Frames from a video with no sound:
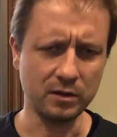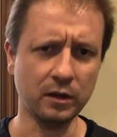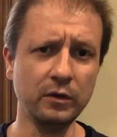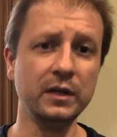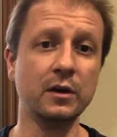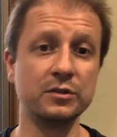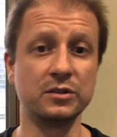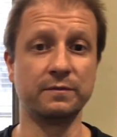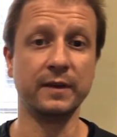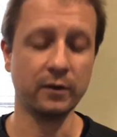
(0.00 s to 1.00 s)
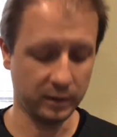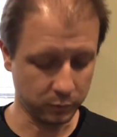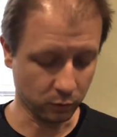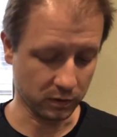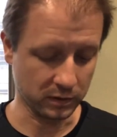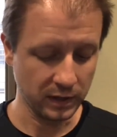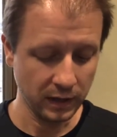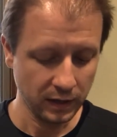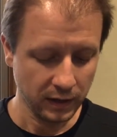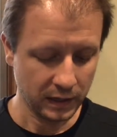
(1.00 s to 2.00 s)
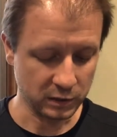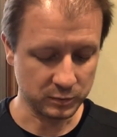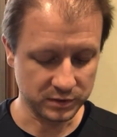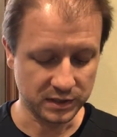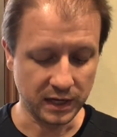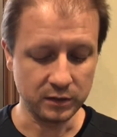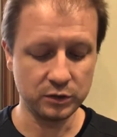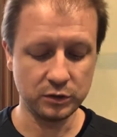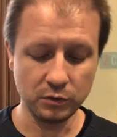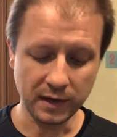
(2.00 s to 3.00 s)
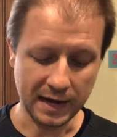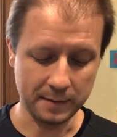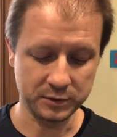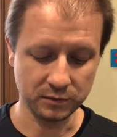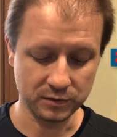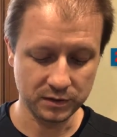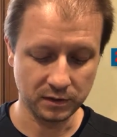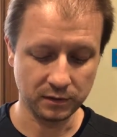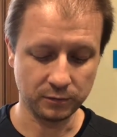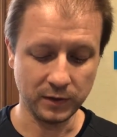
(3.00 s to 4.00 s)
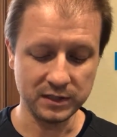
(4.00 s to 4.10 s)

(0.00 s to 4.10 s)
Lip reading: The loading dose is very important, and you're supposed to take 2 capsules 3